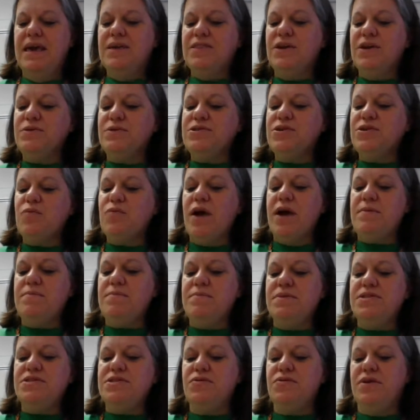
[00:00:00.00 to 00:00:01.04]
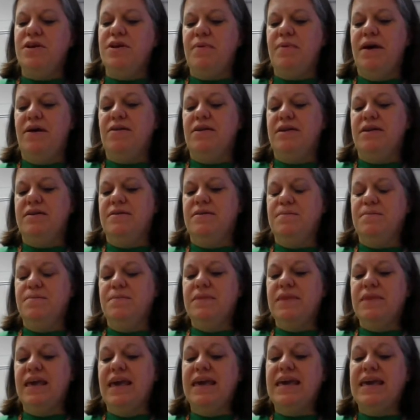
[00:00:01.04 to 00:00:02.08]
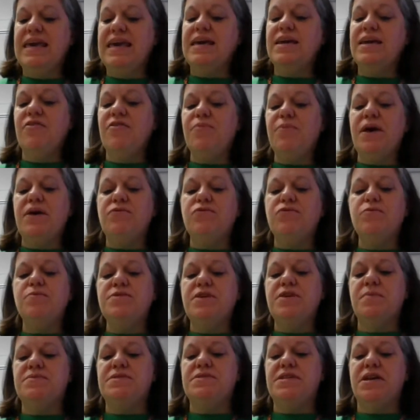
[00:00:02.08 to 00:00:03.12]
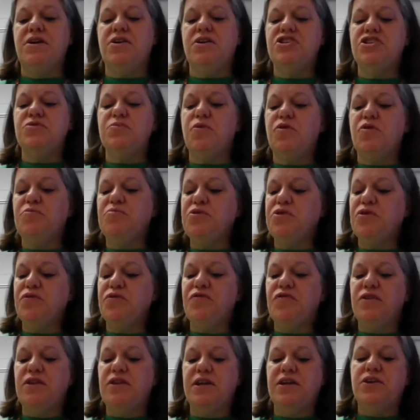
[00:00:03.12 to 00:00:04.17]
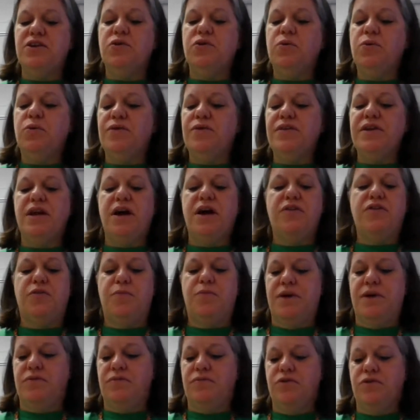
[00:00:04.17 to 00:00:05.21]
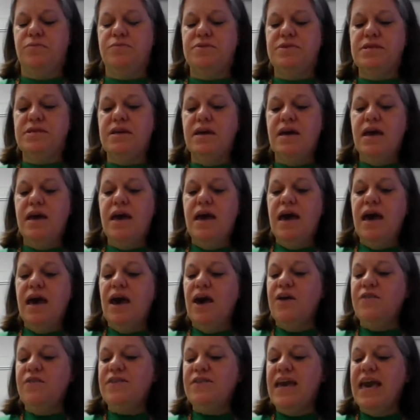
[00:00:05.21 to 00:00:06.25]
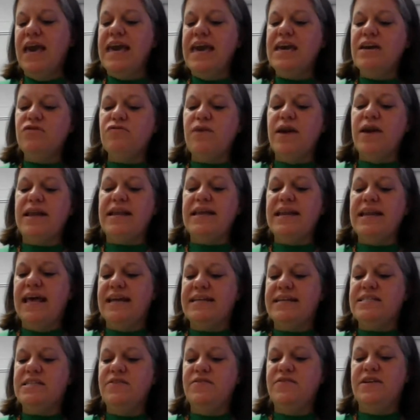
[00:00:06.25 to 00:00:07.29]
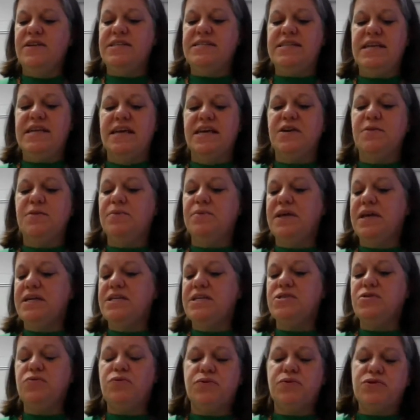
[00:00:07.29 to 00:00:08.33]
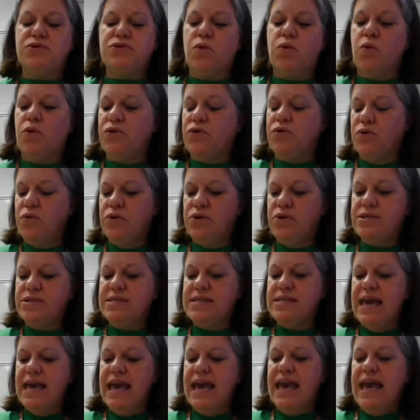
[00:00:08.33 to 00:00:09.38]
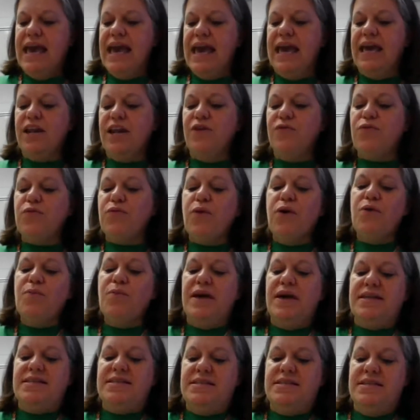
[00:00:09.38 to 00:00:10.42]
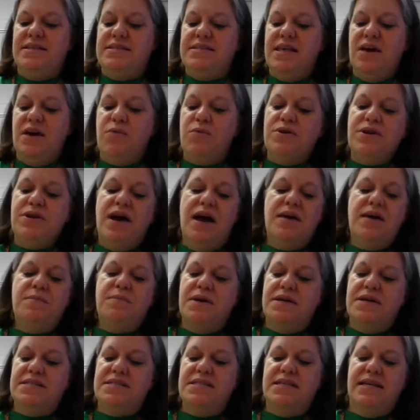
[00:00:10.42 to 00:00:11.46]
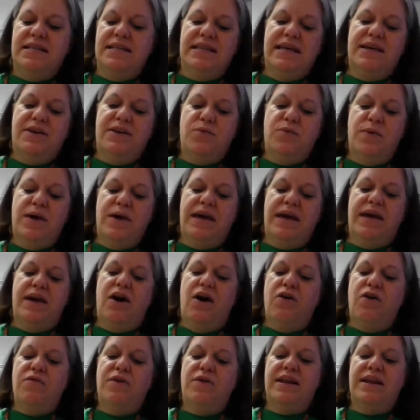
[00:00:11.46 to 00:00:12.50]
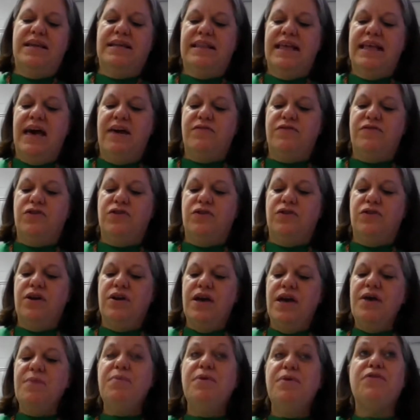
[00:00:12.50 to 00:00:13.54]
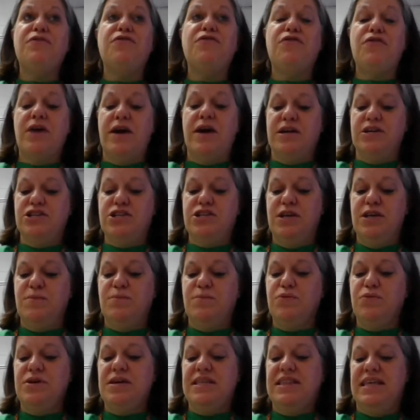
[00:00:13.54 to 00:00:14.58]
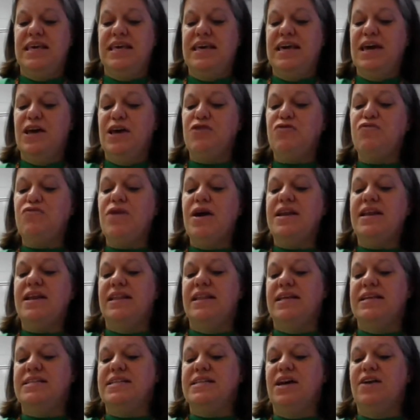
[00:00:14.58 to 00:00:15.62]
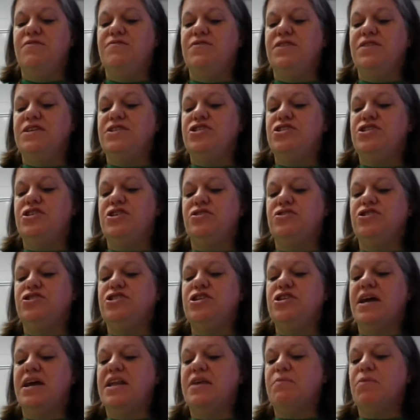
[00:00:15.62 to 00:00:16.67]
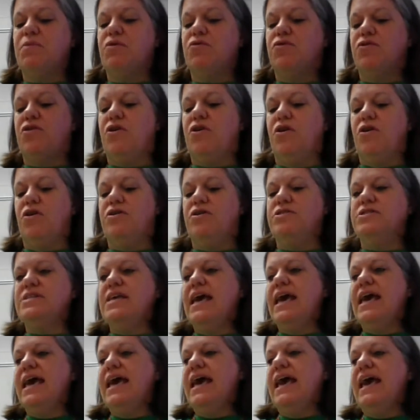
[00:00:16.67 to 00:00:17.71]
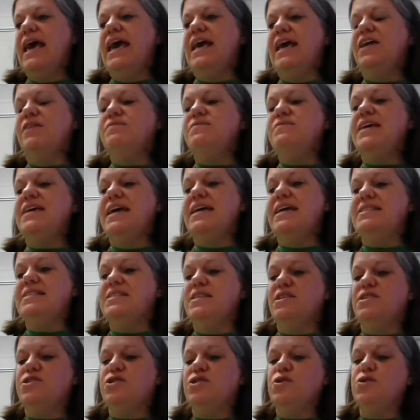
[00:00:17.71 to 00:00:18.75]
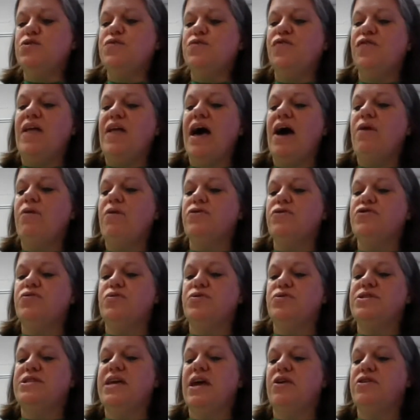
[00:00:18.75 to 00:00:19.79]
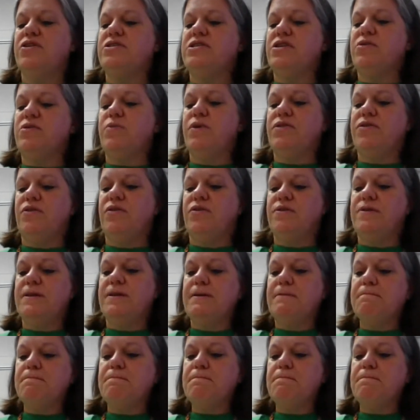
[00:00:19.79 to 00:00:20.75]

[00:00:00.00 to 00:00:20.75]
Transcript: There was a ripe mystery about it a hint of bedrooms upstairs more beautiful and cool than other bedrooms, of gay and radiant activities taking place through its corridors, and of romances that were not musty and laid away already in lavender, but fresh and breathing and redolent of this year's shining motor cars, and of dances whose flowers were scarcely withered.